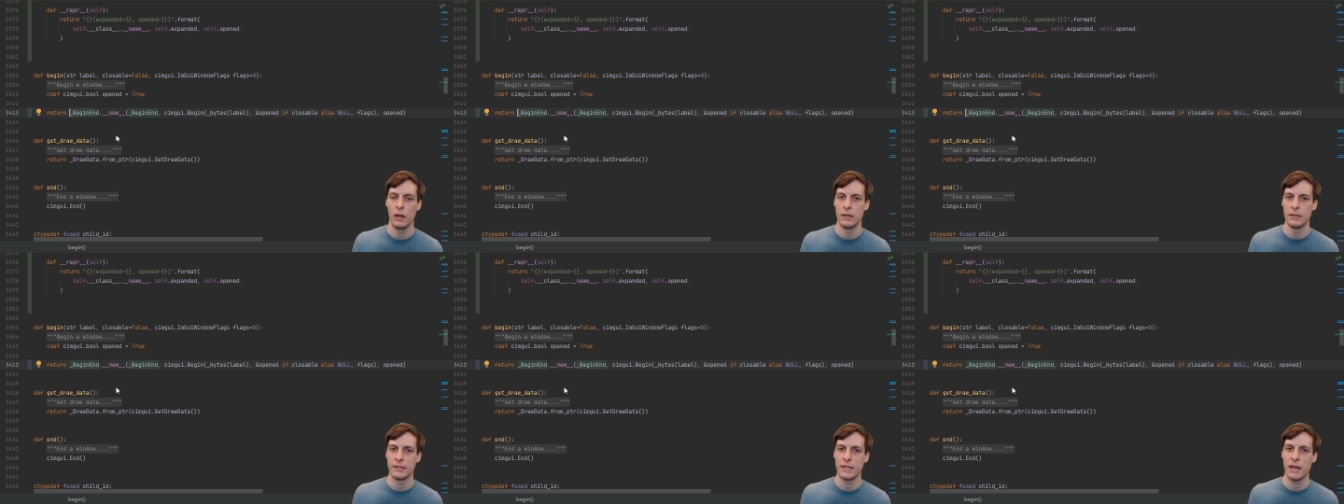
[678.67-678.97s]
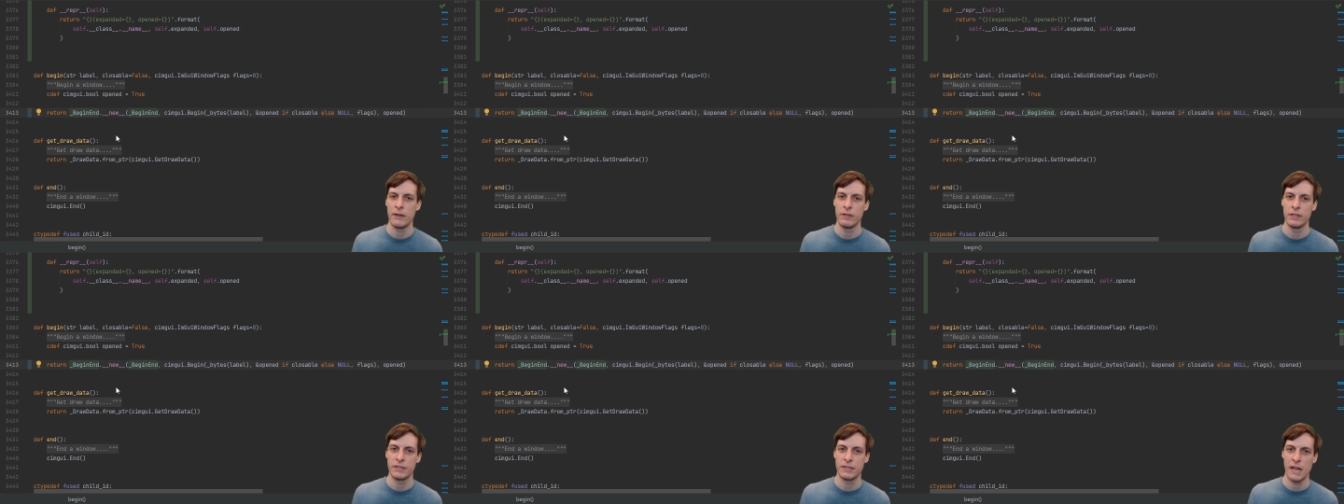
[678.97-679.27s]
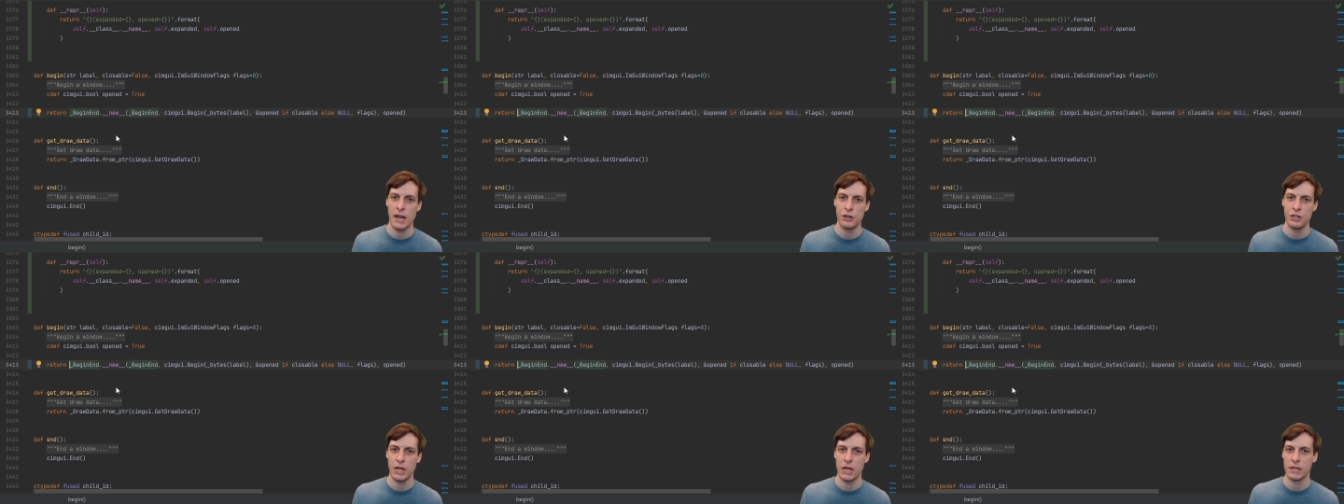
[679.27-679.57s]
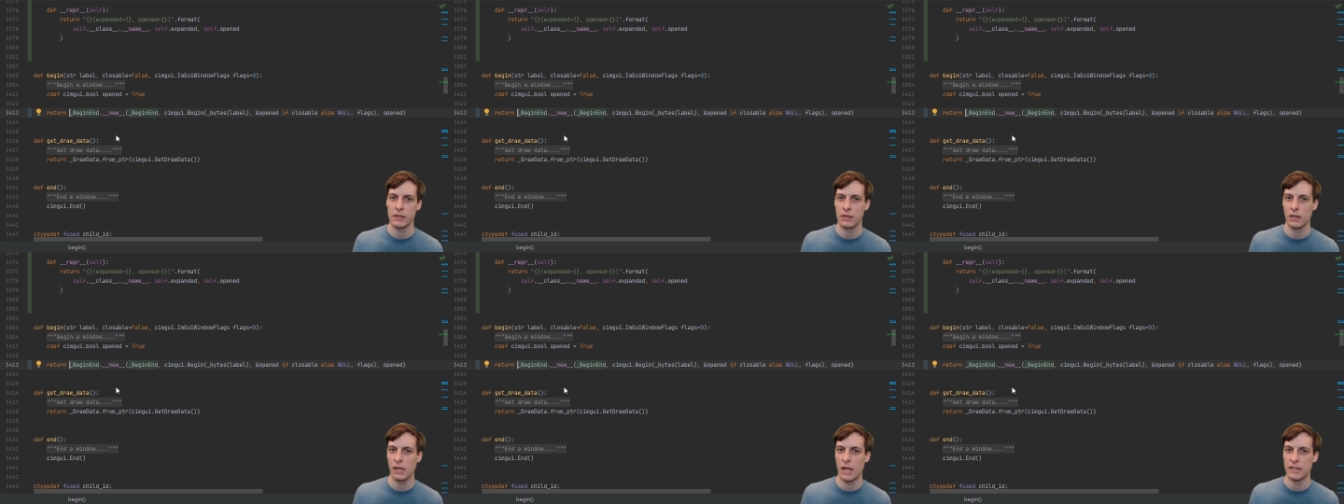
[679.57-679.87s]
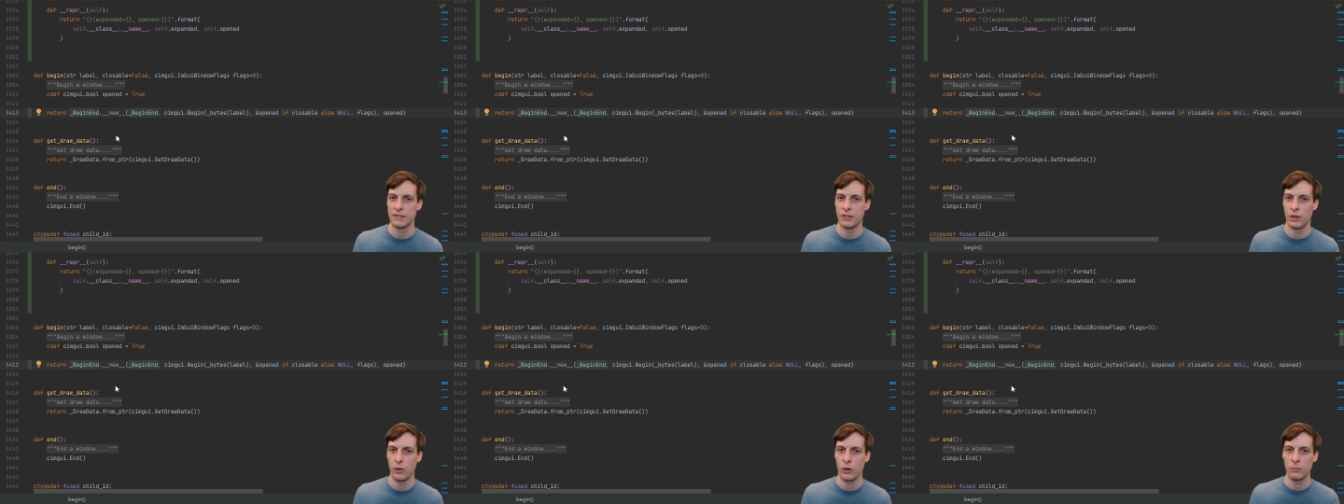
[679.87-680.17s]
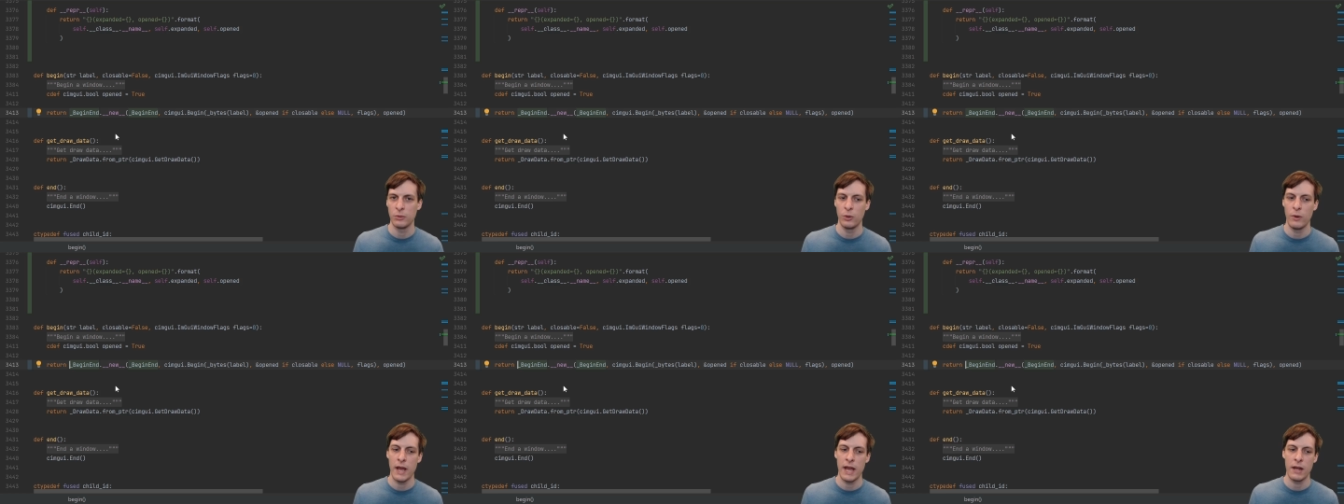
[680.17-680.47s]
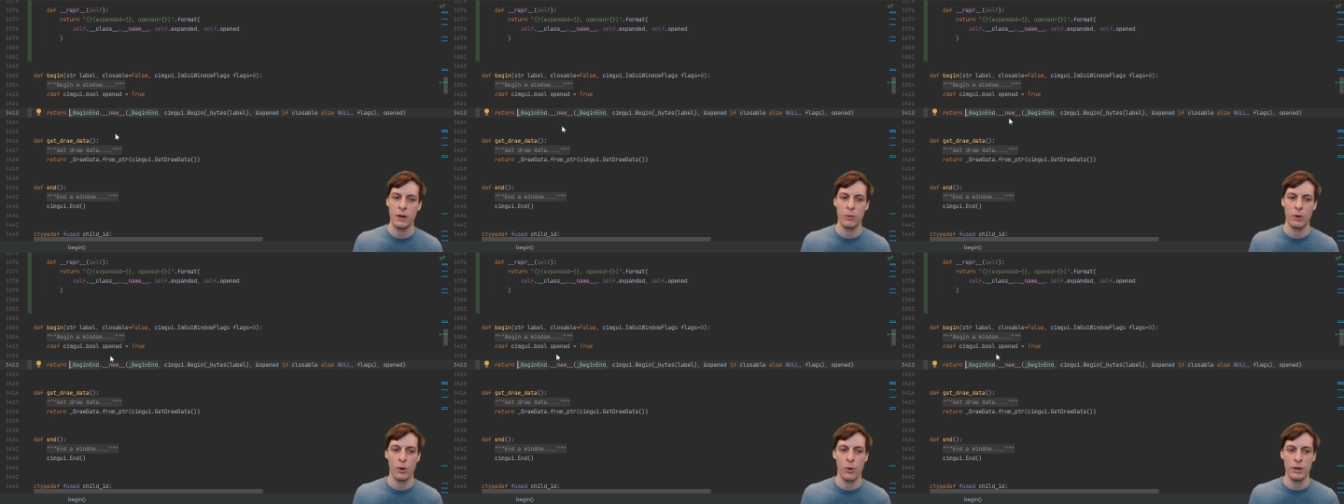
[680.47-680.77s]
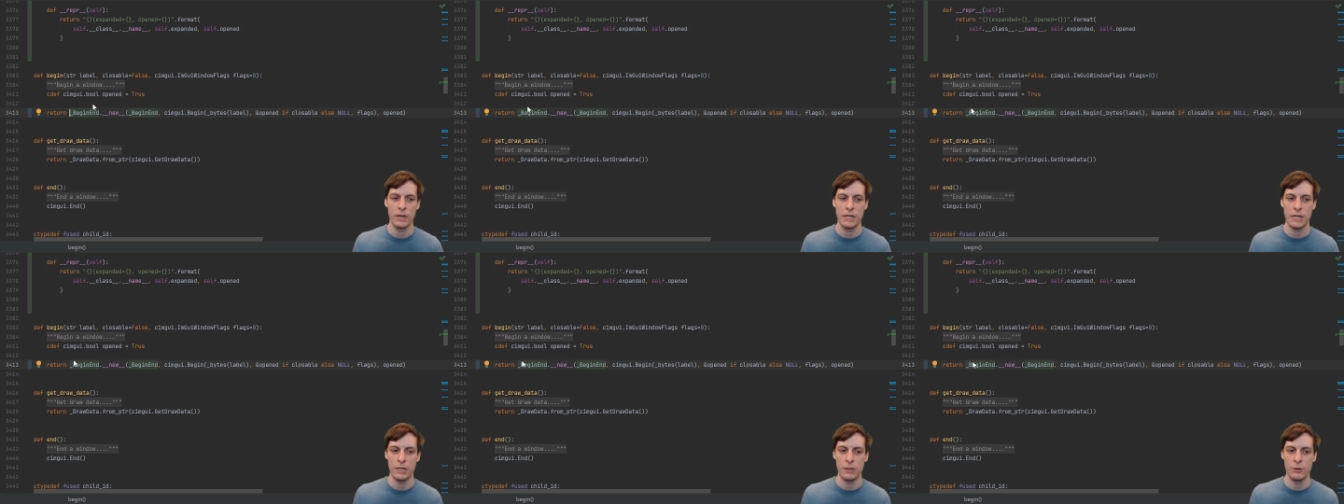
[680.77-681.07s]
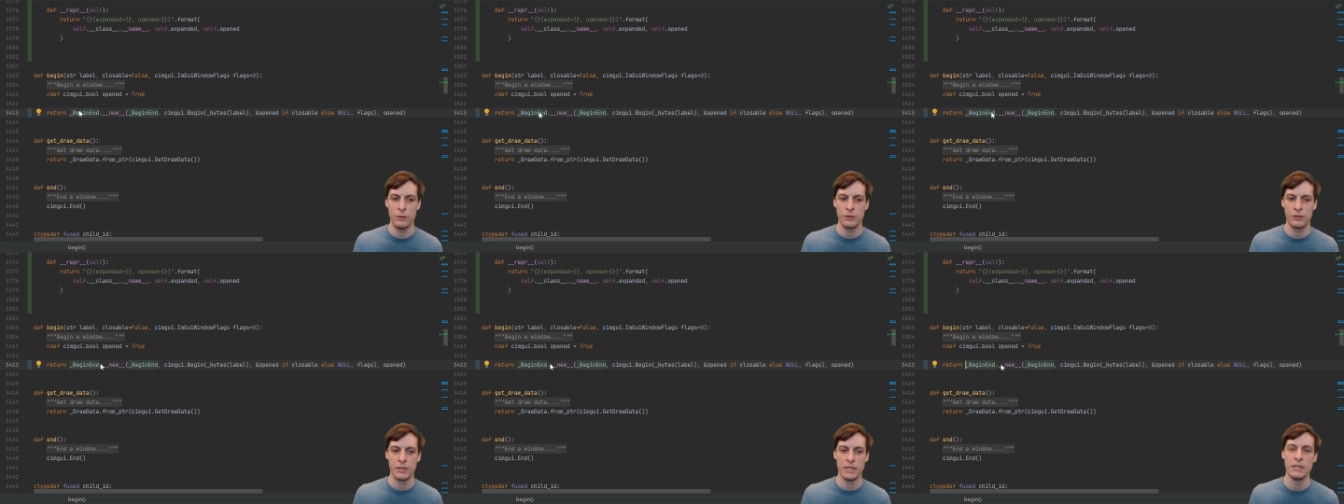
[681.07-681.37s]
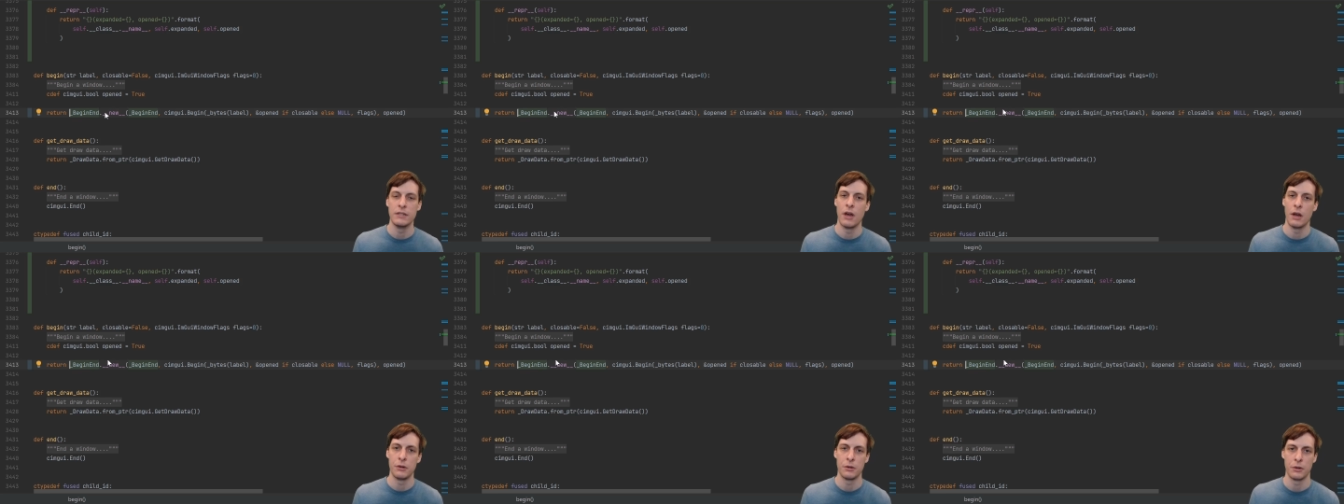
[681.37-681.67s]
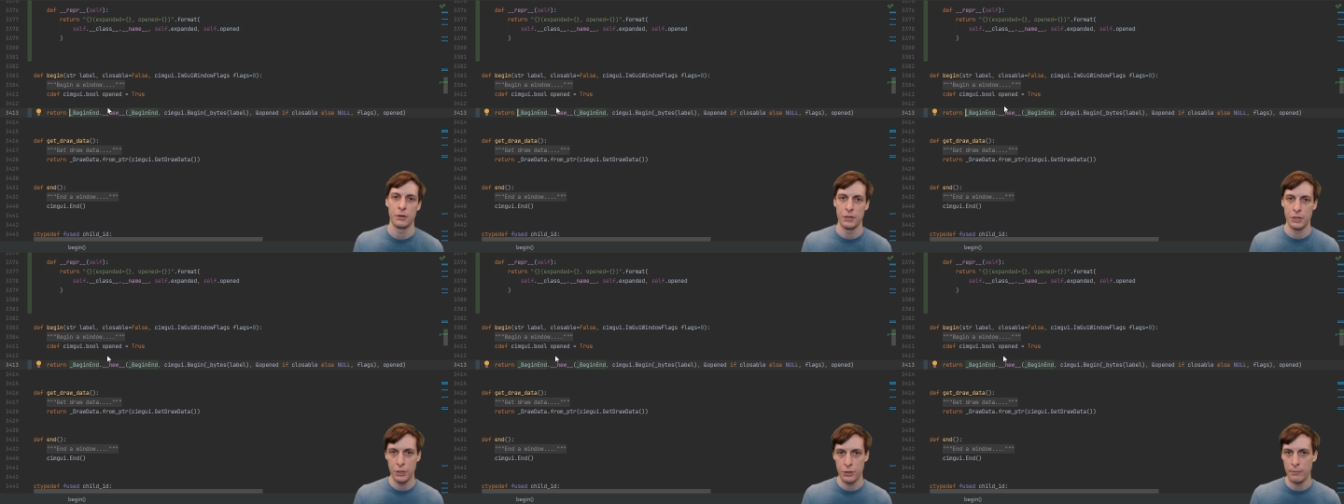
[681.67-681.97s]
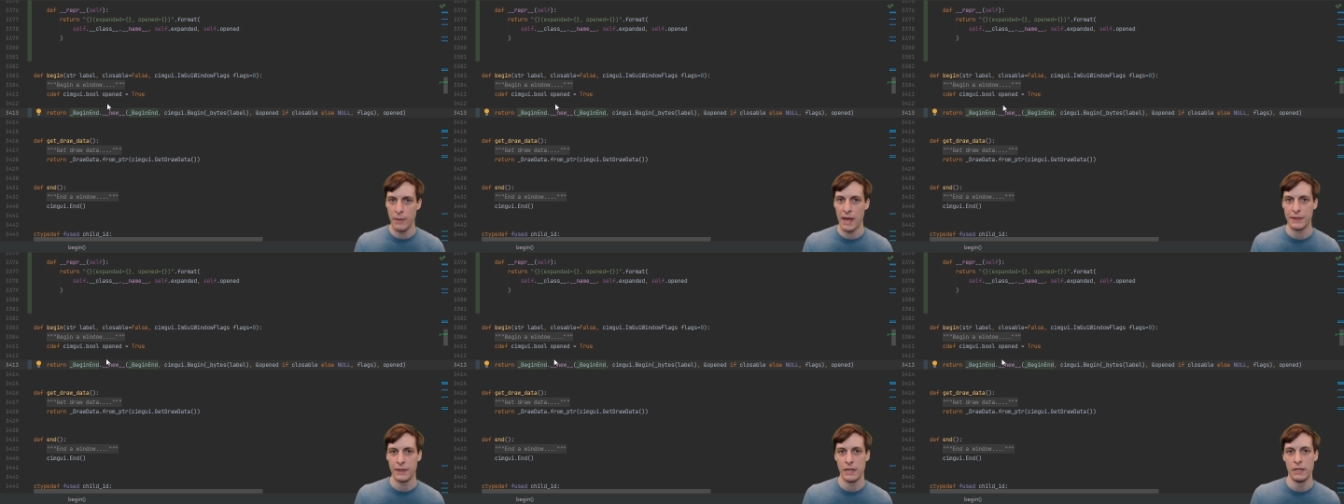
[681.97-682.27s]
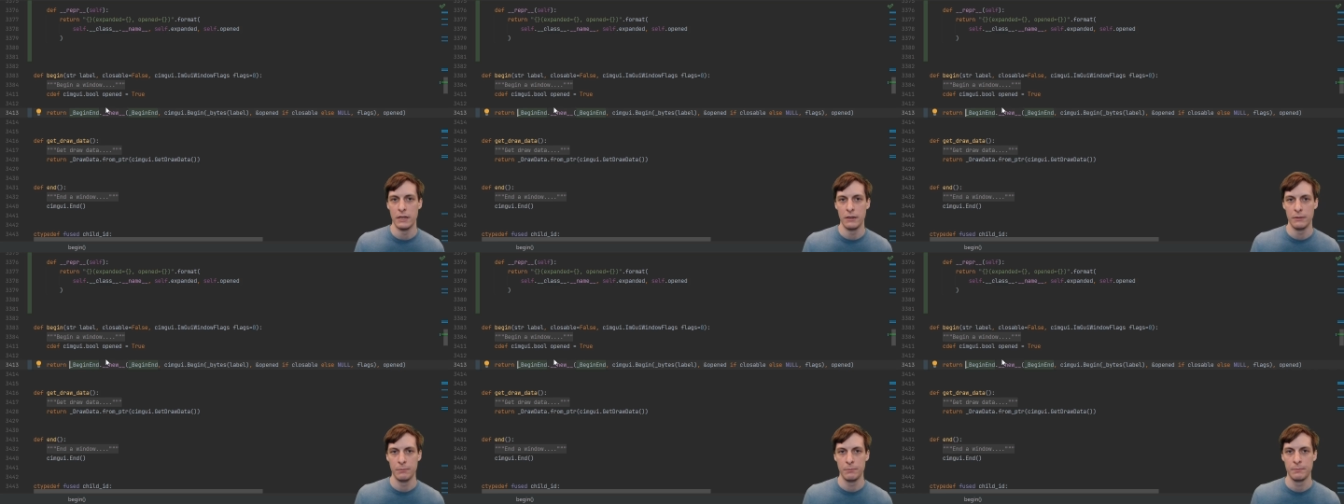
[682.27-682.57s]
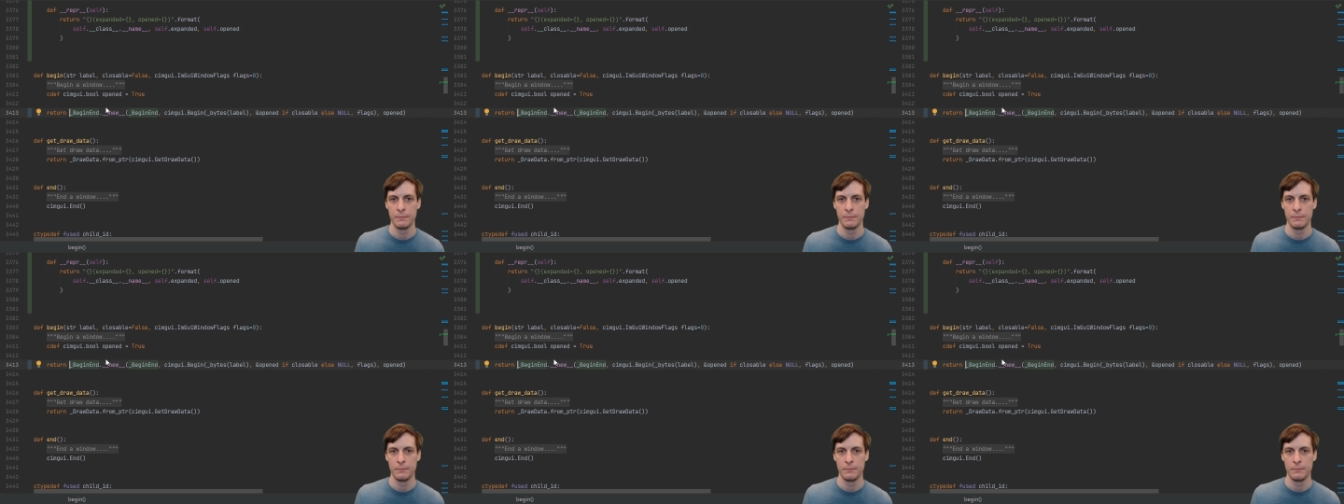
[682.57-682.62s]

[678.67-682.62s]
instead of instantiating the class the normal way, we're going to use the dunder new method.